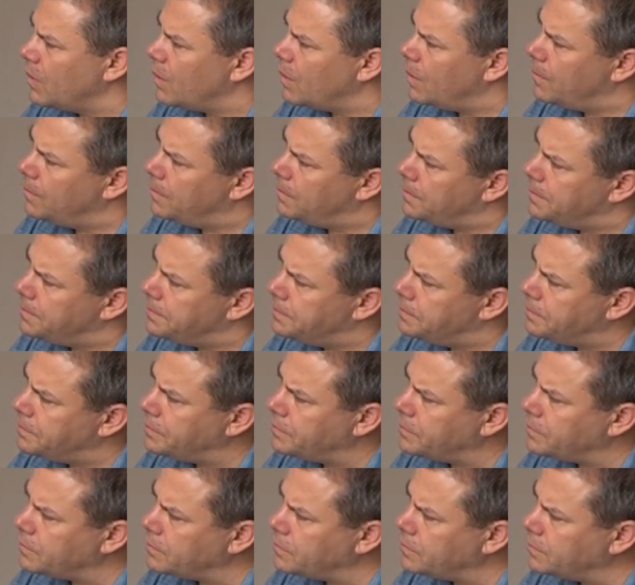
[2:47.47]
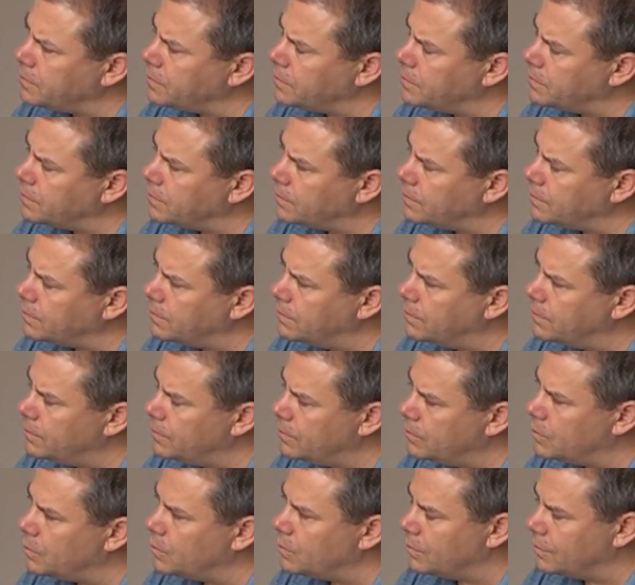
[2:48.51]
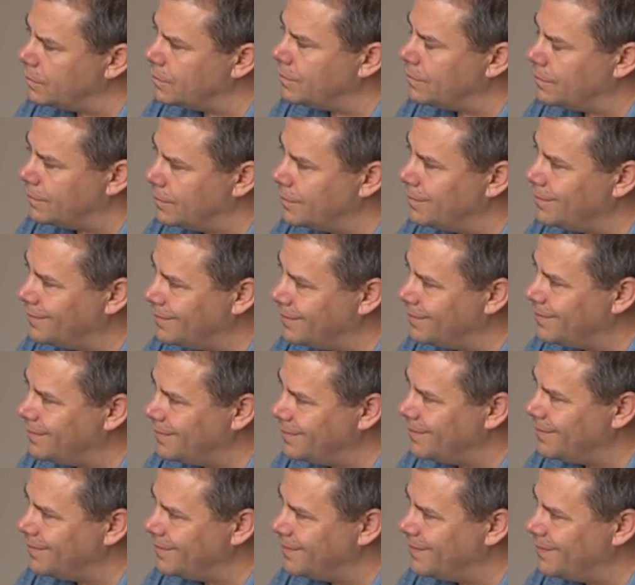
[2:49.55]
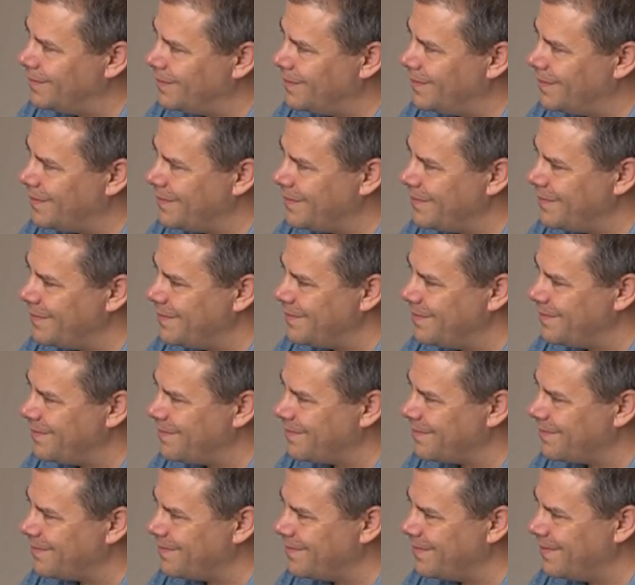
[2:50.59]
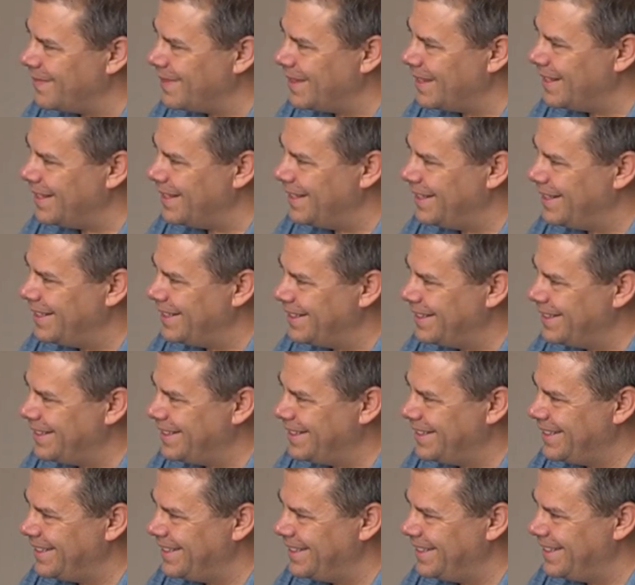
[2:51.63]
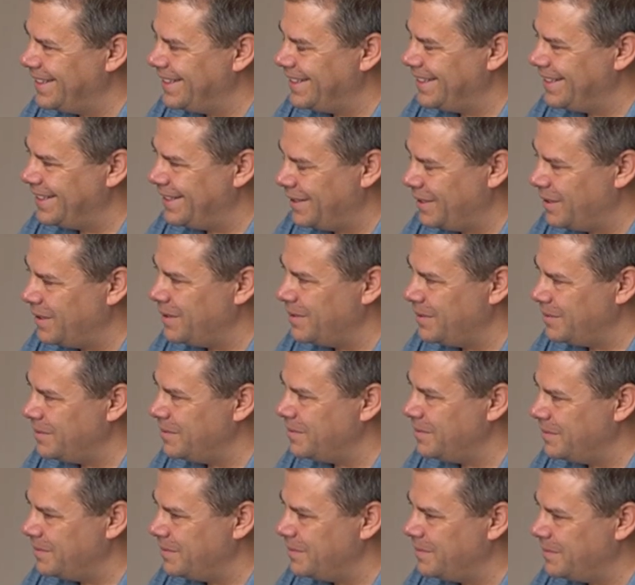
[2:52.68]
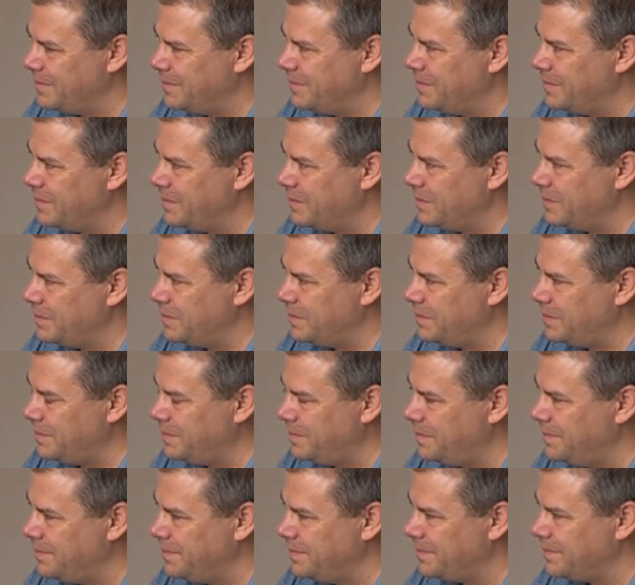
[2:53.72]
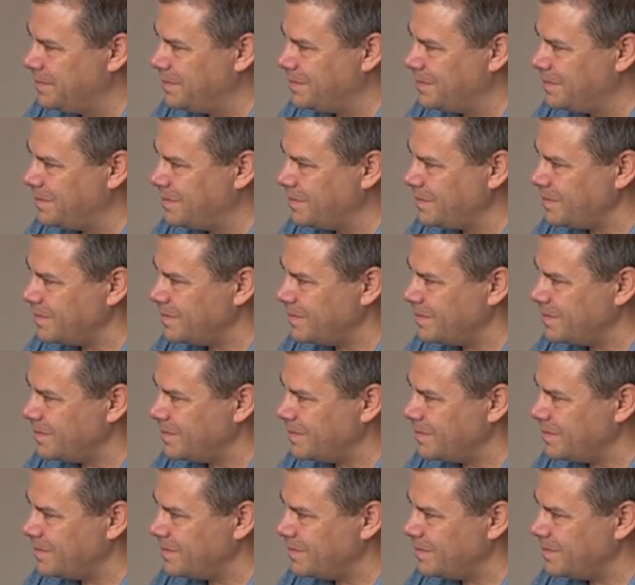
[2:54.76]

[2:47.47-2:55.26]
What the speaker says: This person isn't speaking.